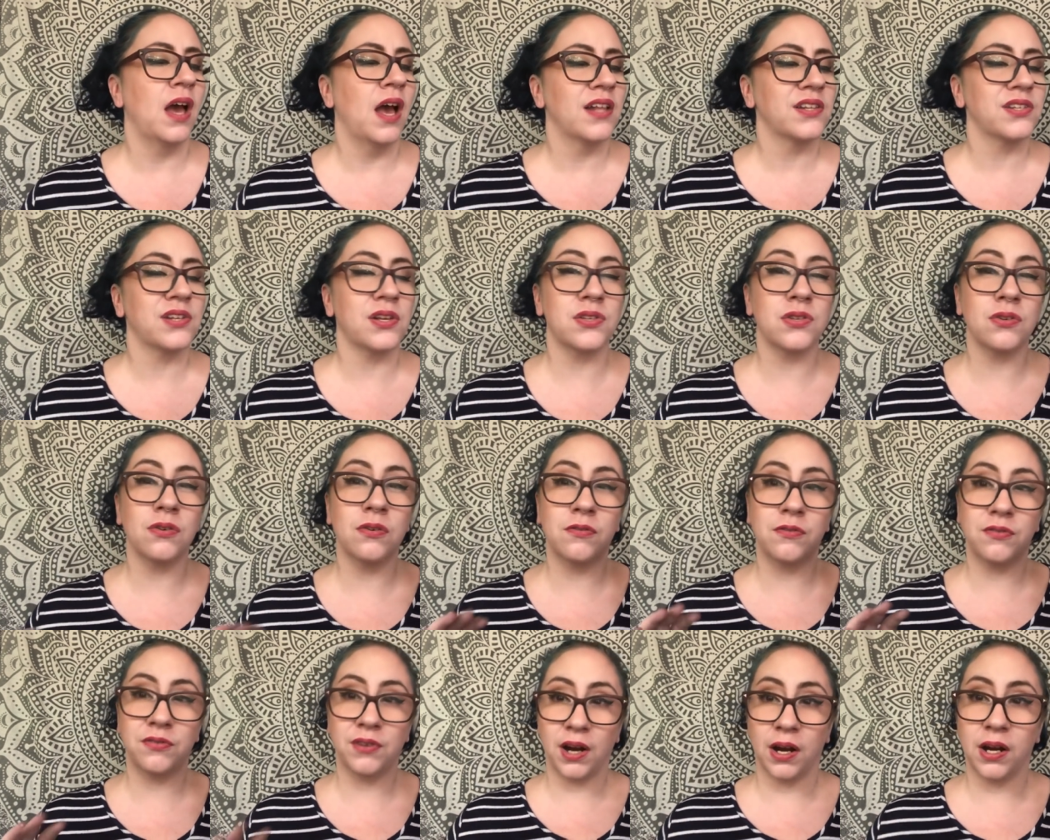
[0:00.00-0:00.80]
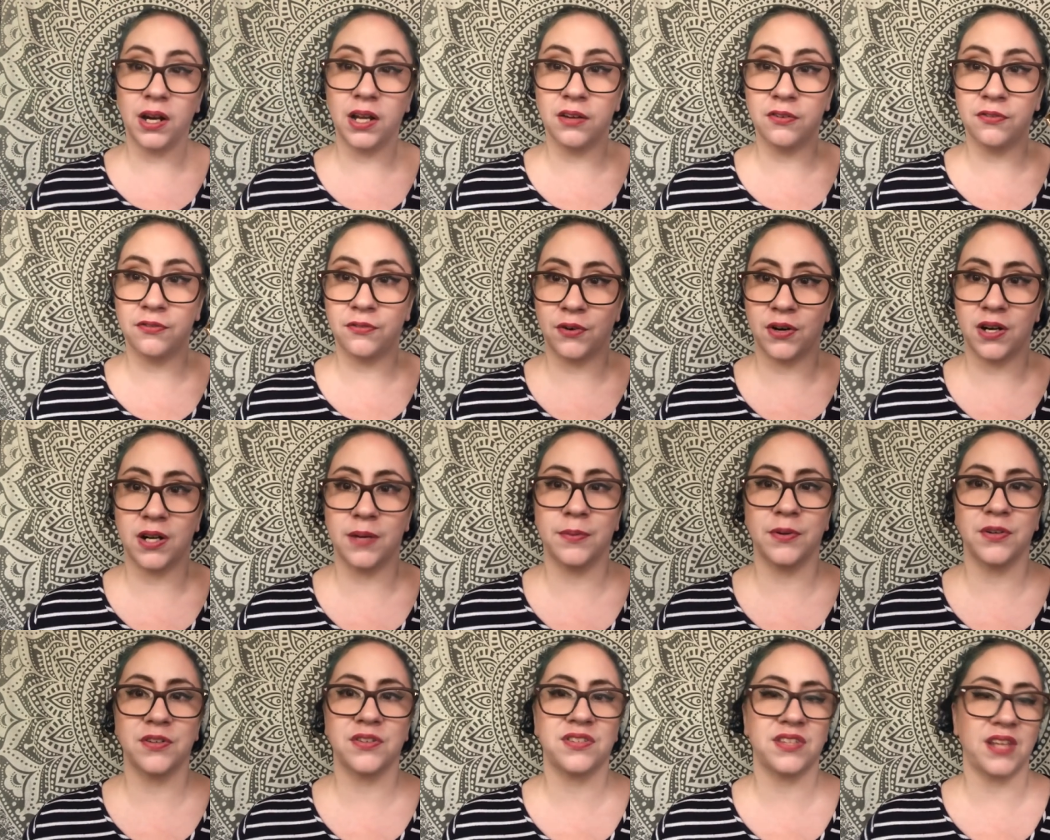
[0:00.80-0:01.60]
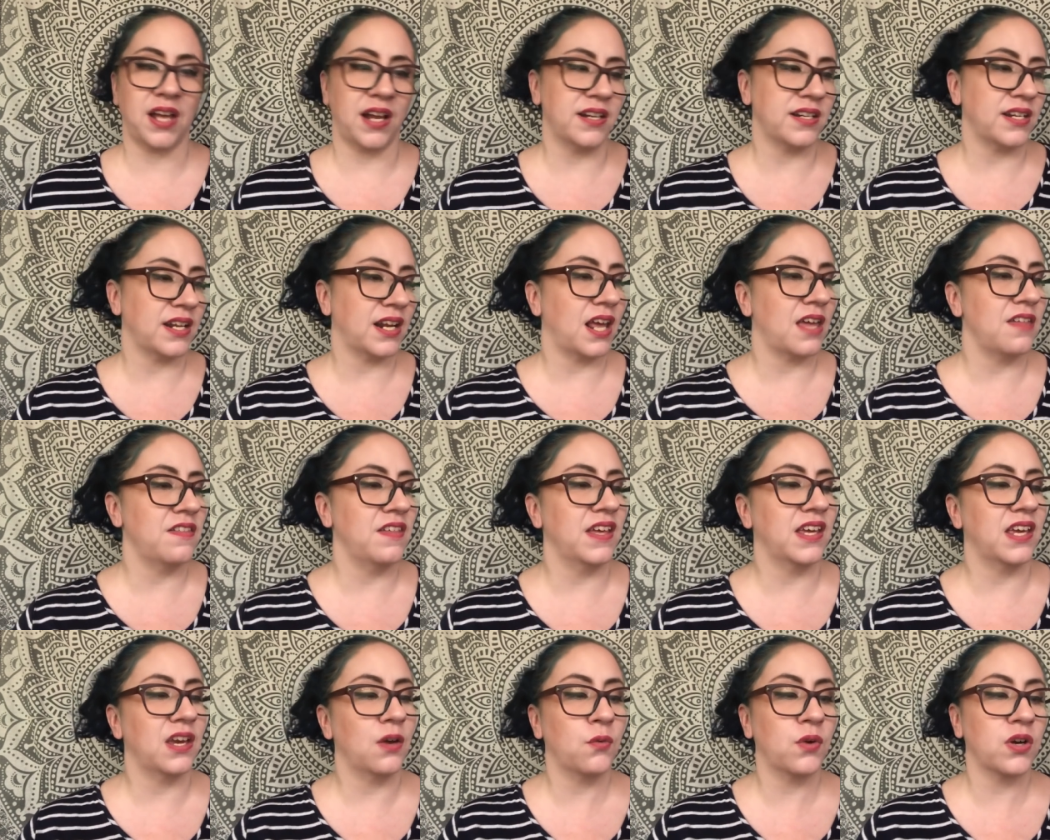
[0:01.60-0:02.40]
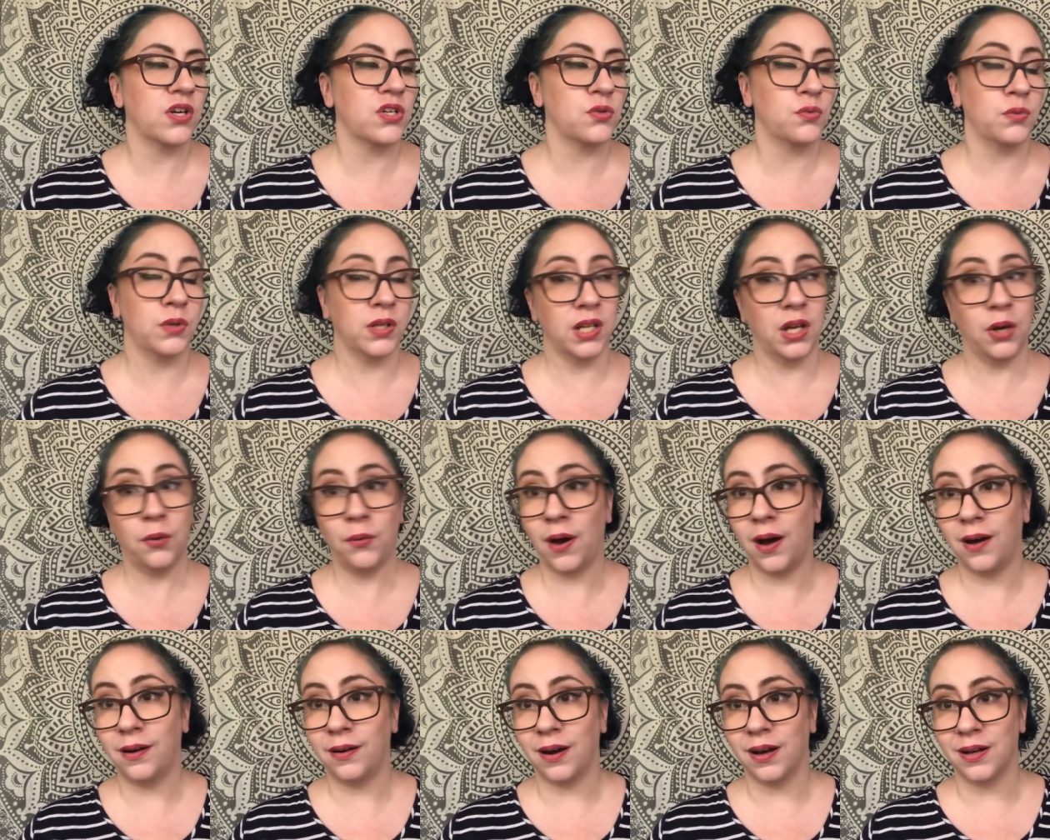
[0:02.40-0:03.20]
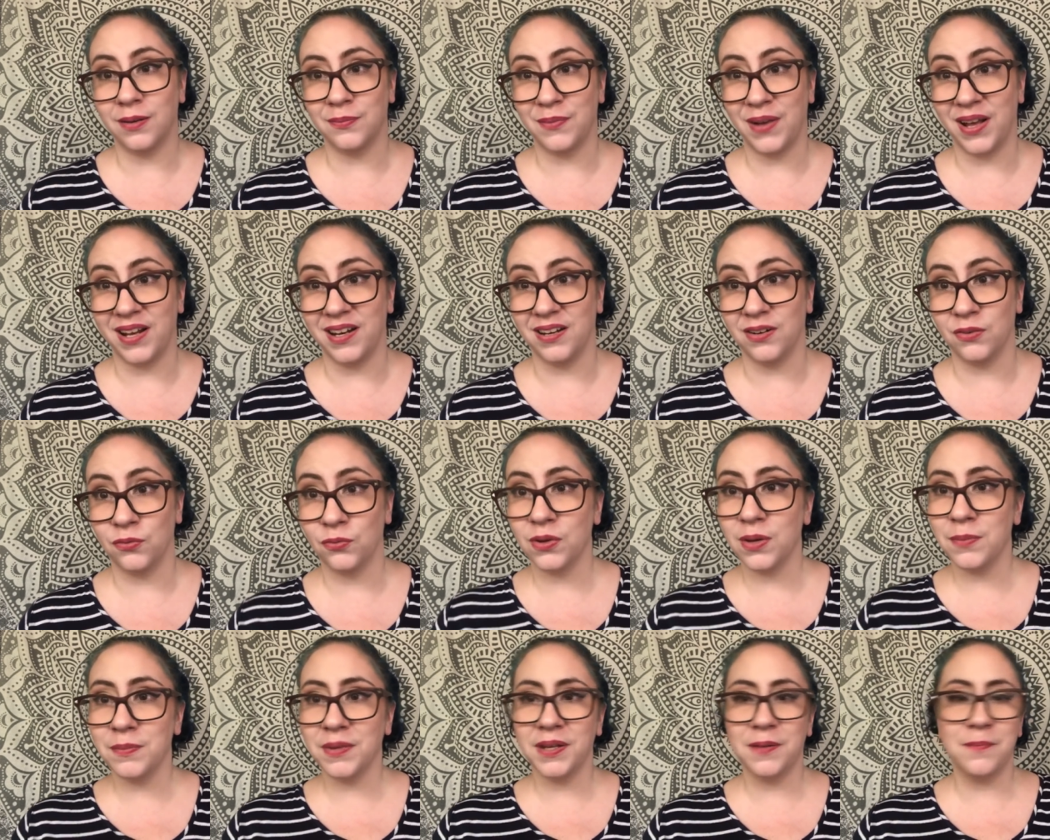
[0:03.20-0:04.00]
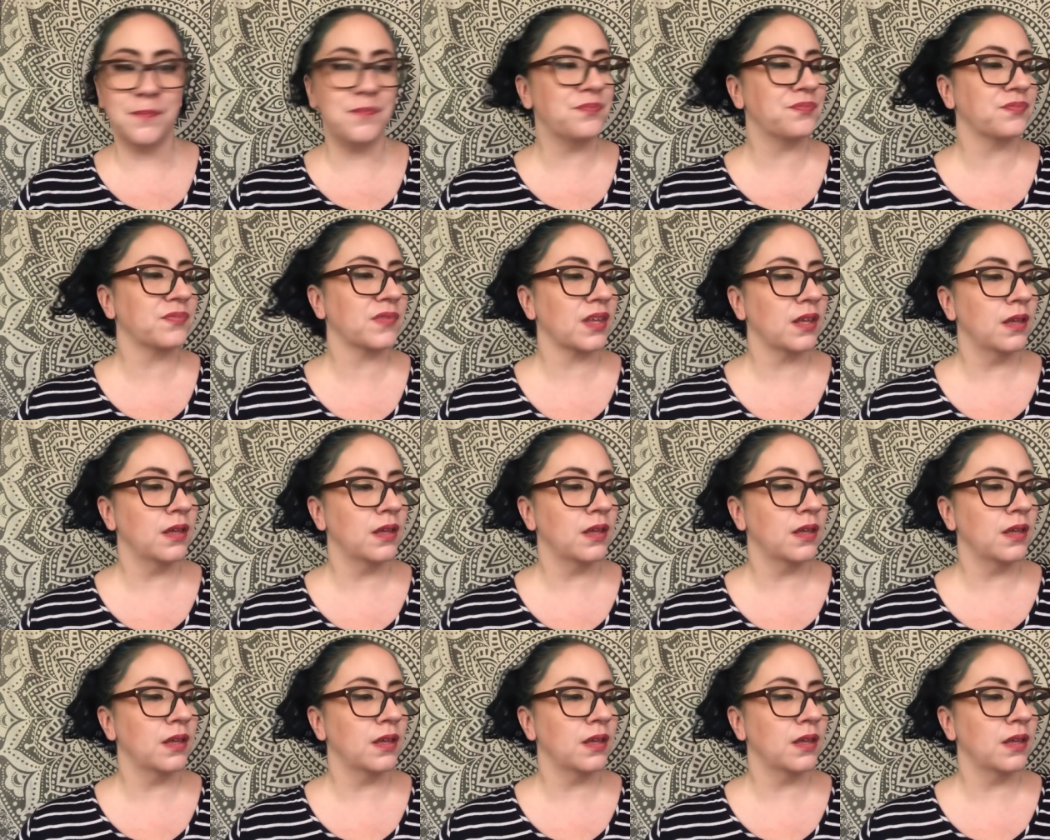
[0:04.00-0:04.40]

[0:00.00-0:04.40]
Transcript: It's also a very affordable scent, and I think it works really well on men and women.